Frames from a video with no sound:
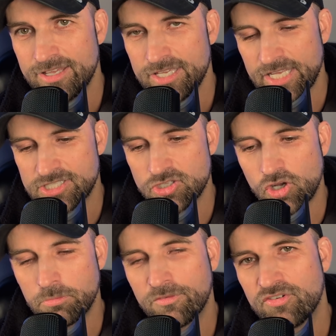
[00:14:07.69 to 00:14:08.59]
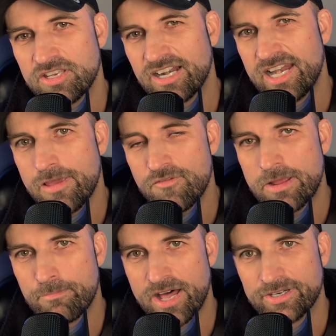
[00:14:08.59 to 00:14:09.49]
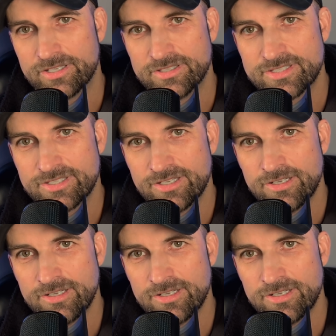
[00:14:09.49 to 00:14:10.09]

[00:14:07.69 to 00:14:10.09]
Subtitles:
It's normal for you to live in abundance,